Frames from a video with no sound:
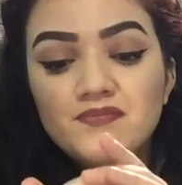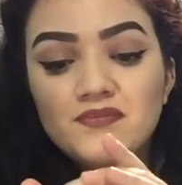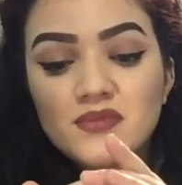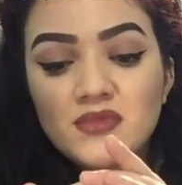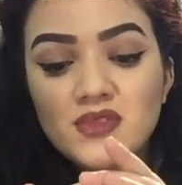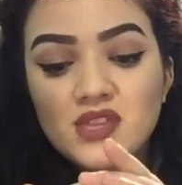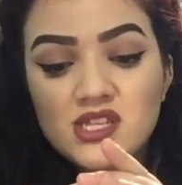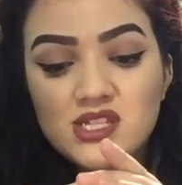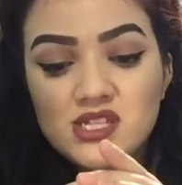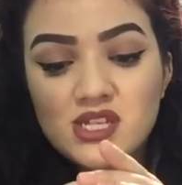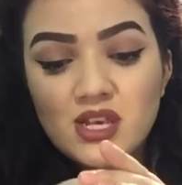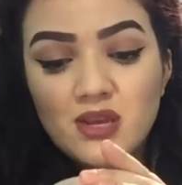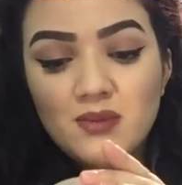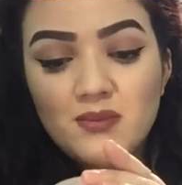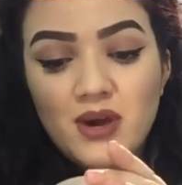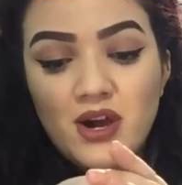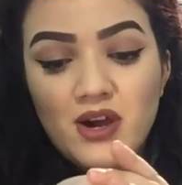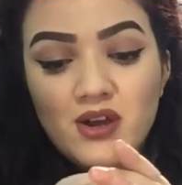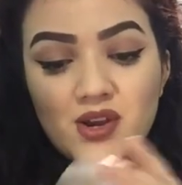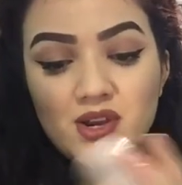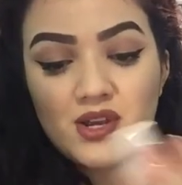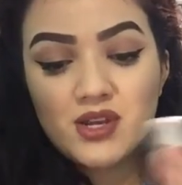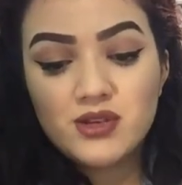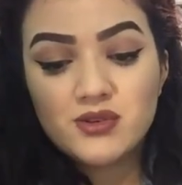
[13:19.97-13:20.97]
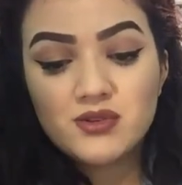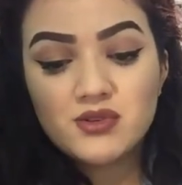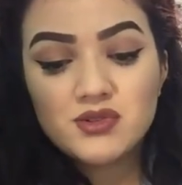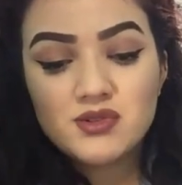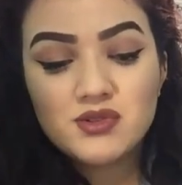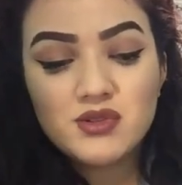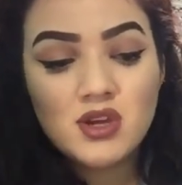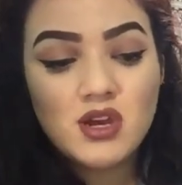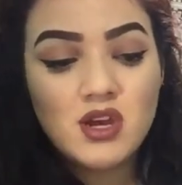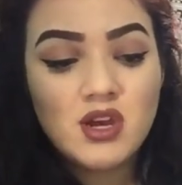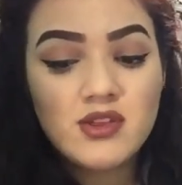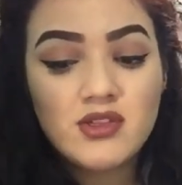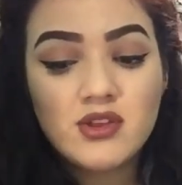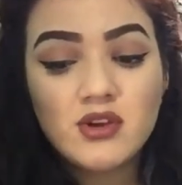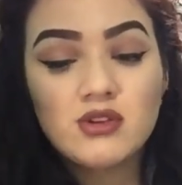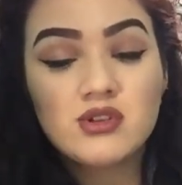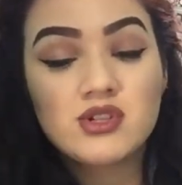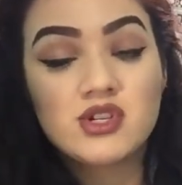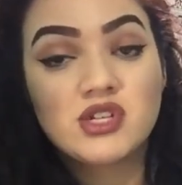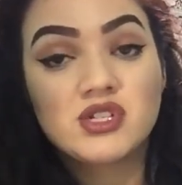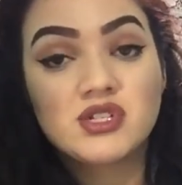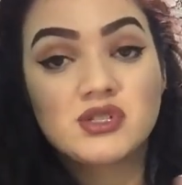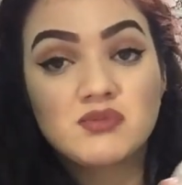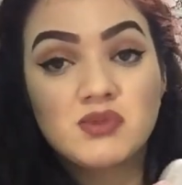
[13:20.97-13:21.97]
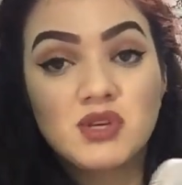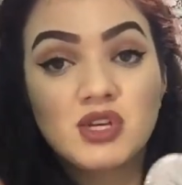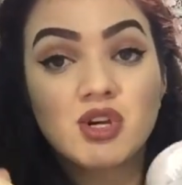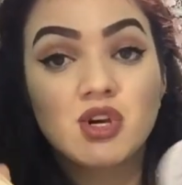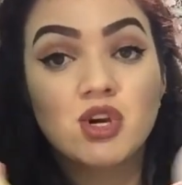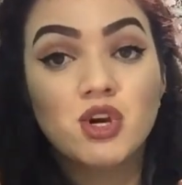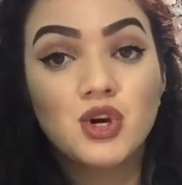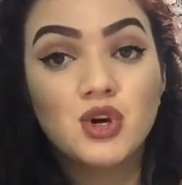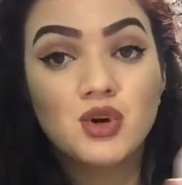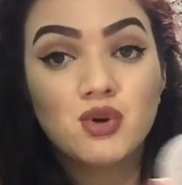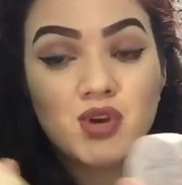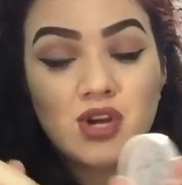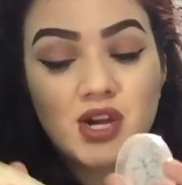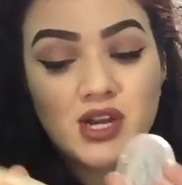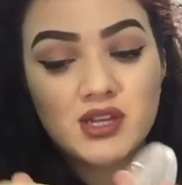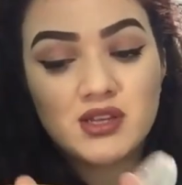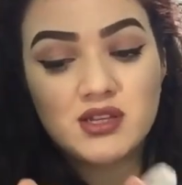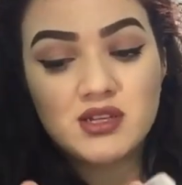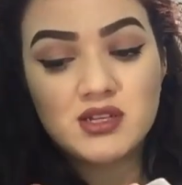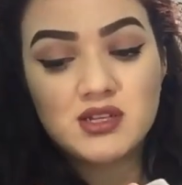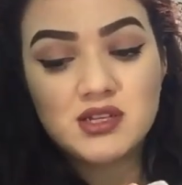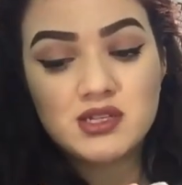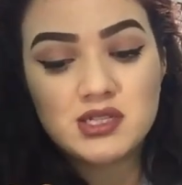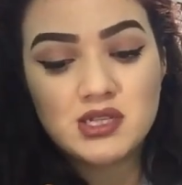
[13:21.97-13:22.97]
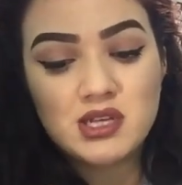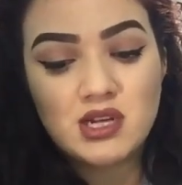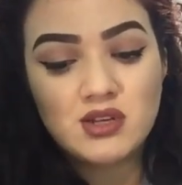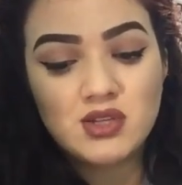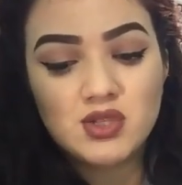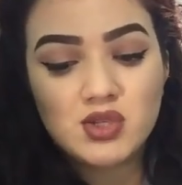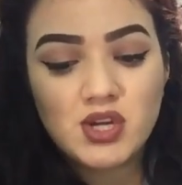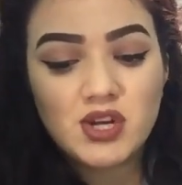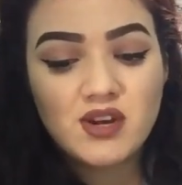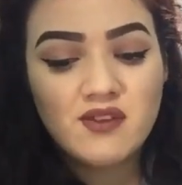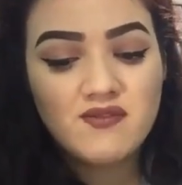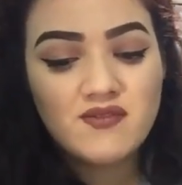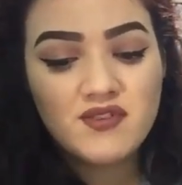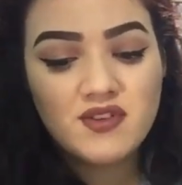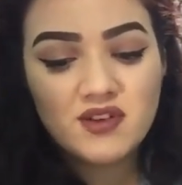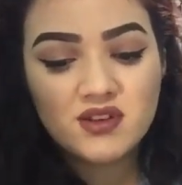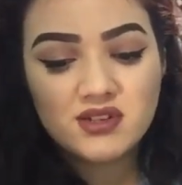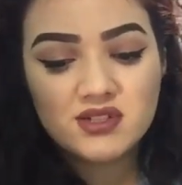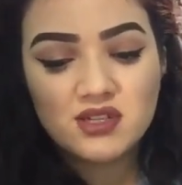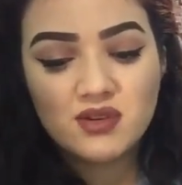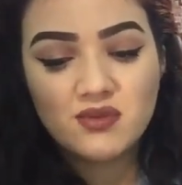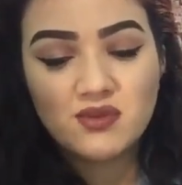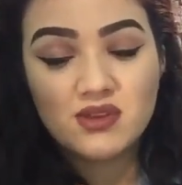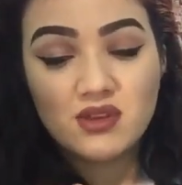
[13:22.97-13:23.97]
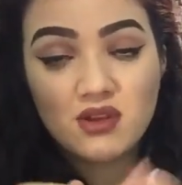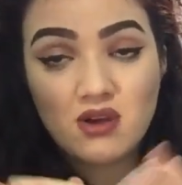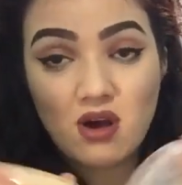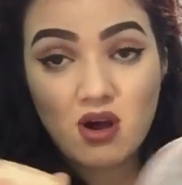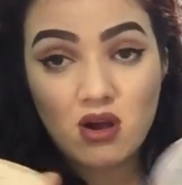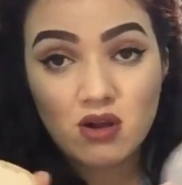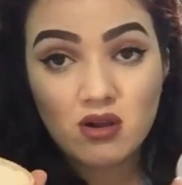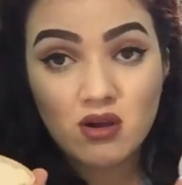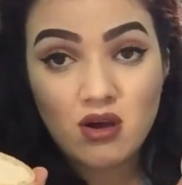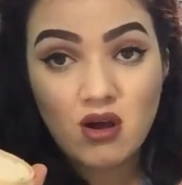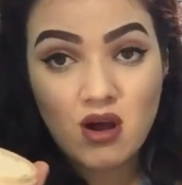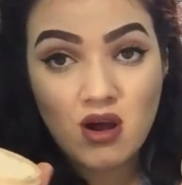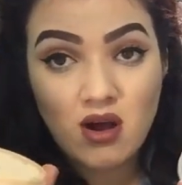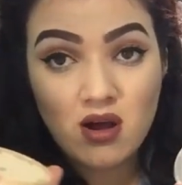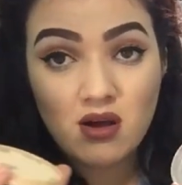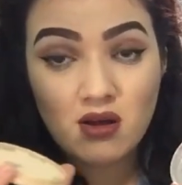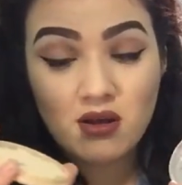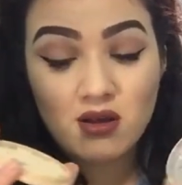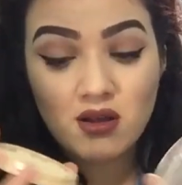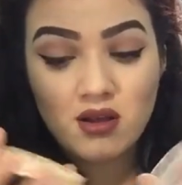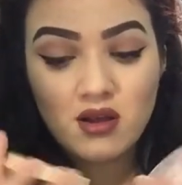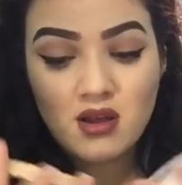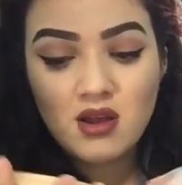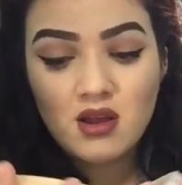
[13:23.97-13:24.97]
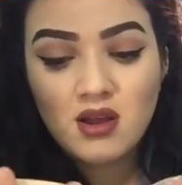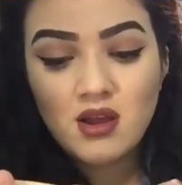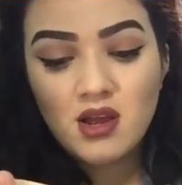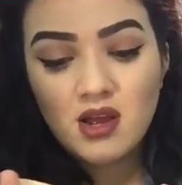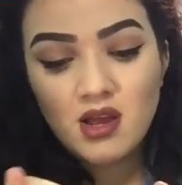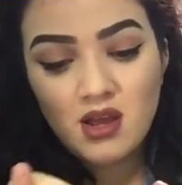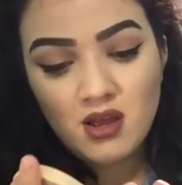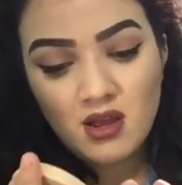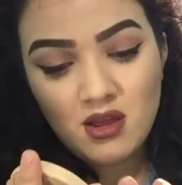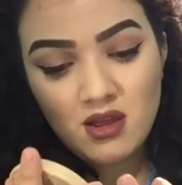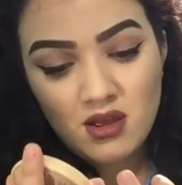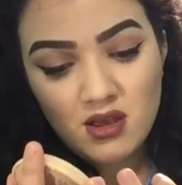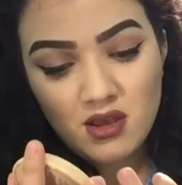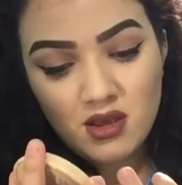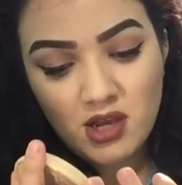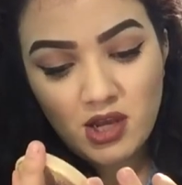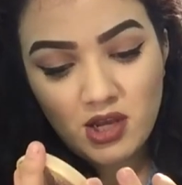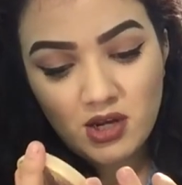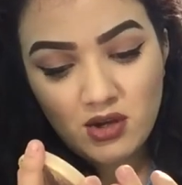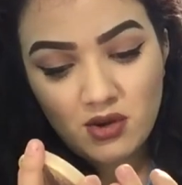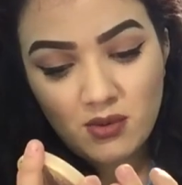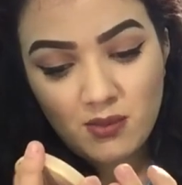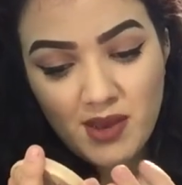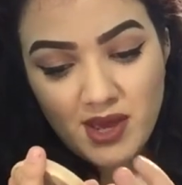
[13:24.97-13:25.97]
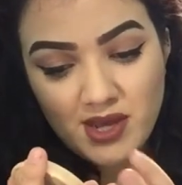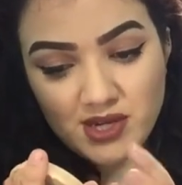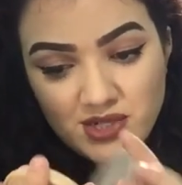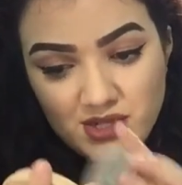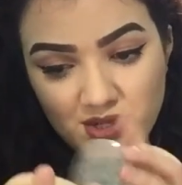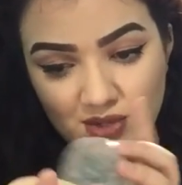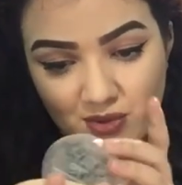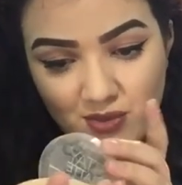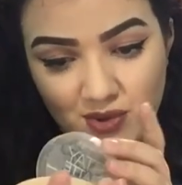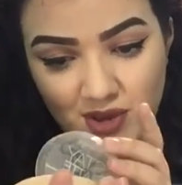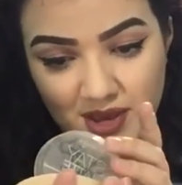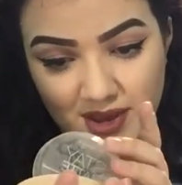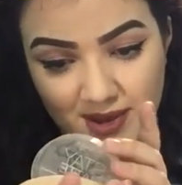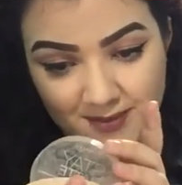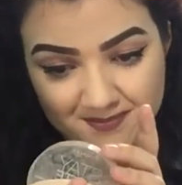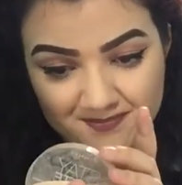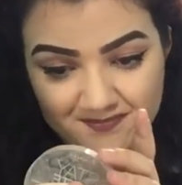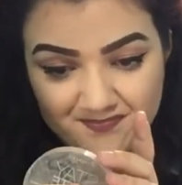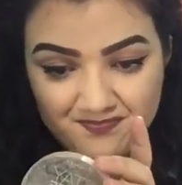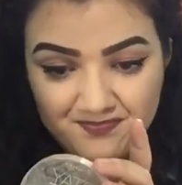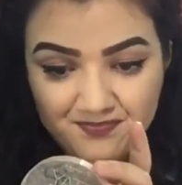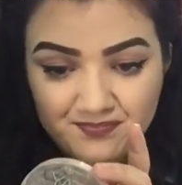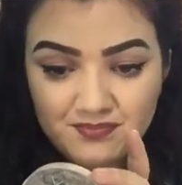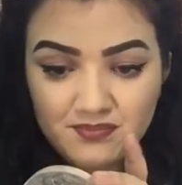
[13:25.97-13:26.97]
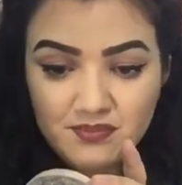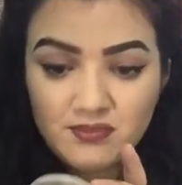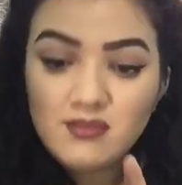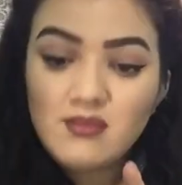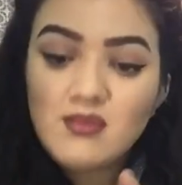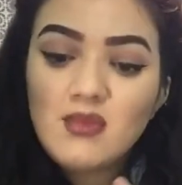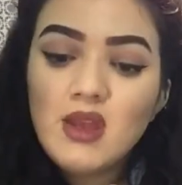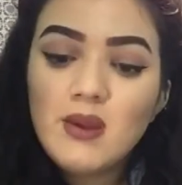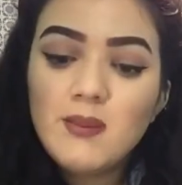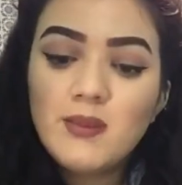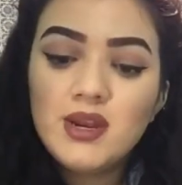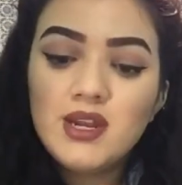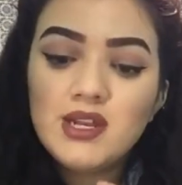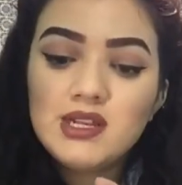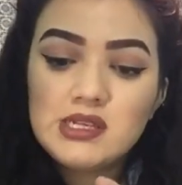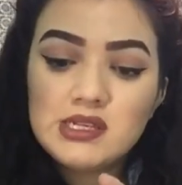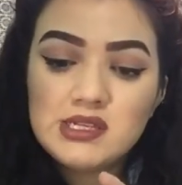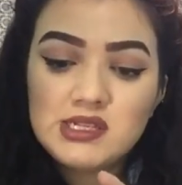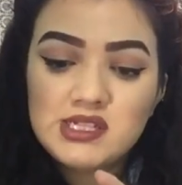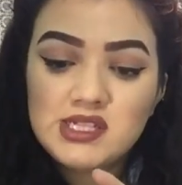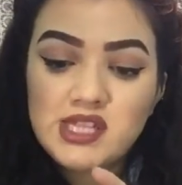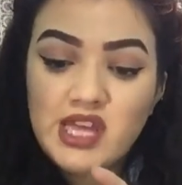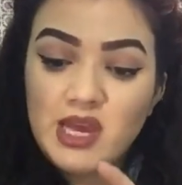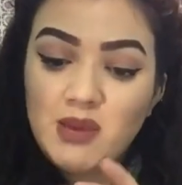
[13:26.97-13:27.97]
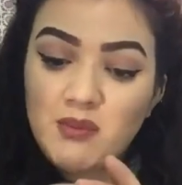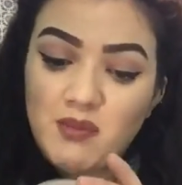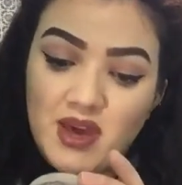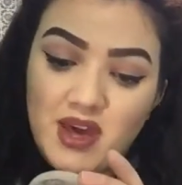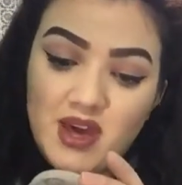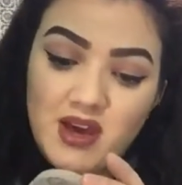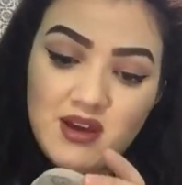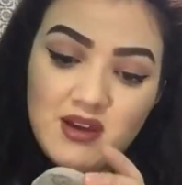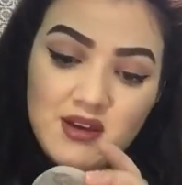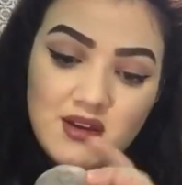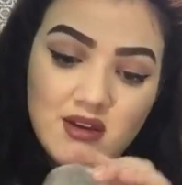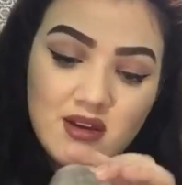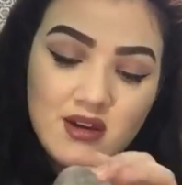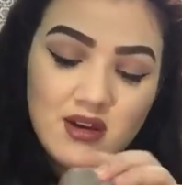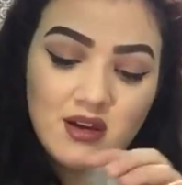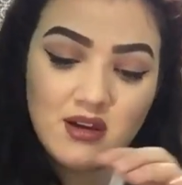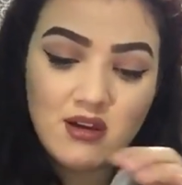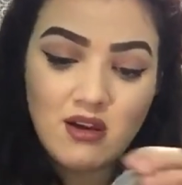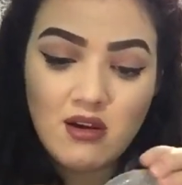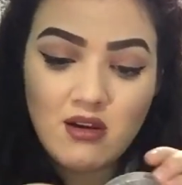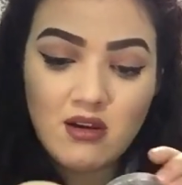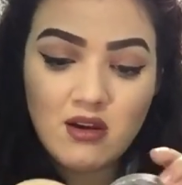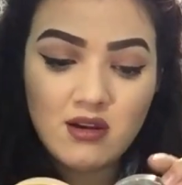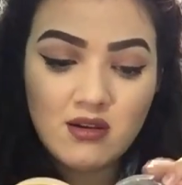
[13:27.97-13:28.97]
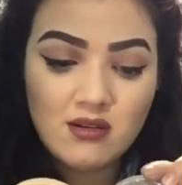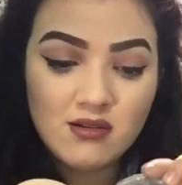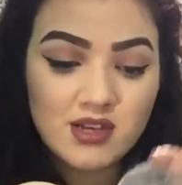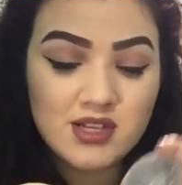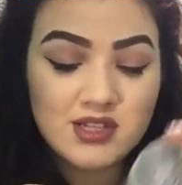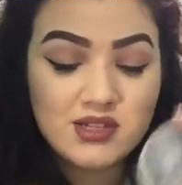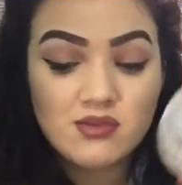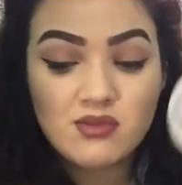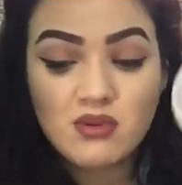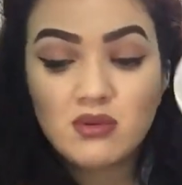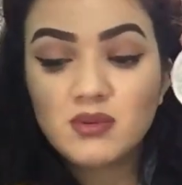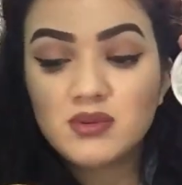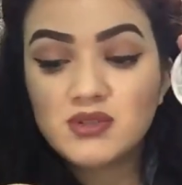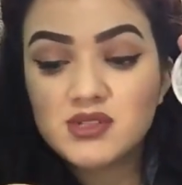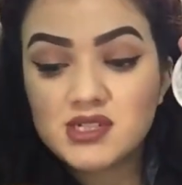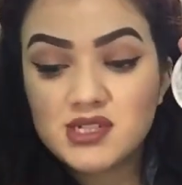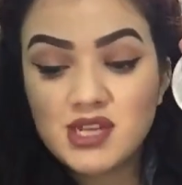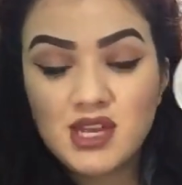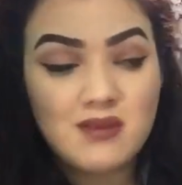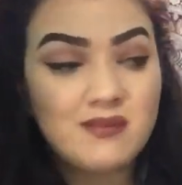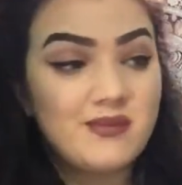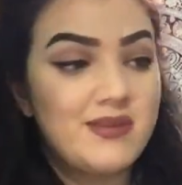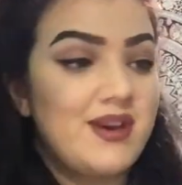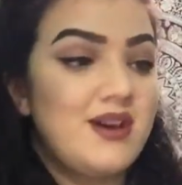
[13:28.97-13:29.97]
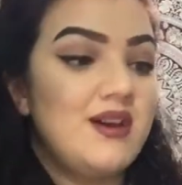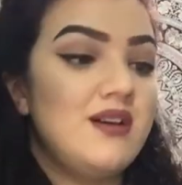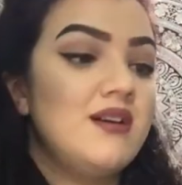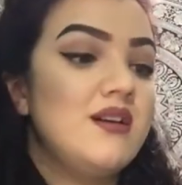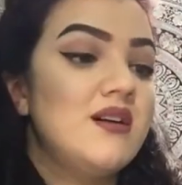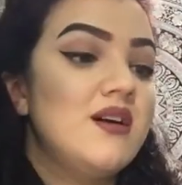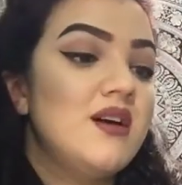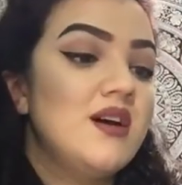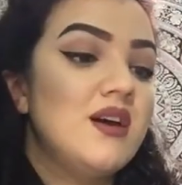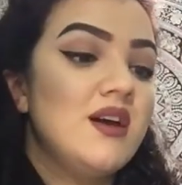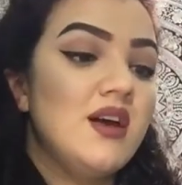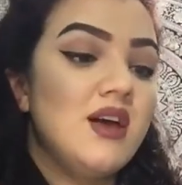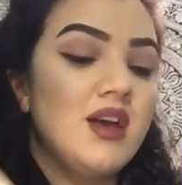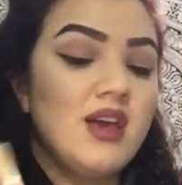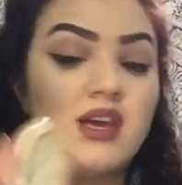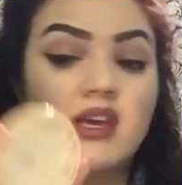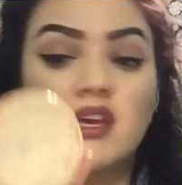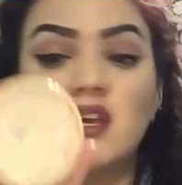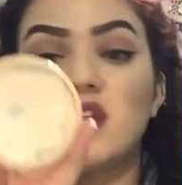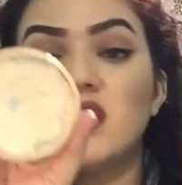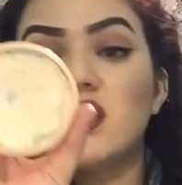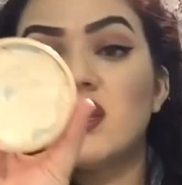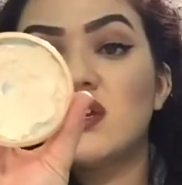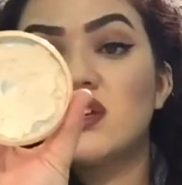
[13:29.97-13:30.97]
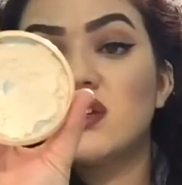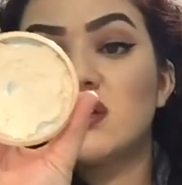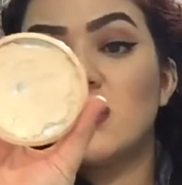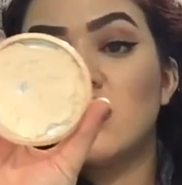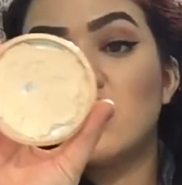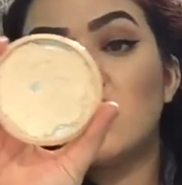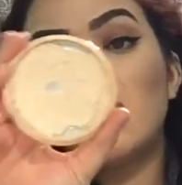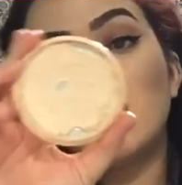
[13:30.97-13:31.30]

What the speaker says: the second powder I used, don't judge me, your girl cracked this, and I was trying to fix it with the alcohol, you know, magic way. But it's a Stay Matte. It's a Rimmel Stay Matte in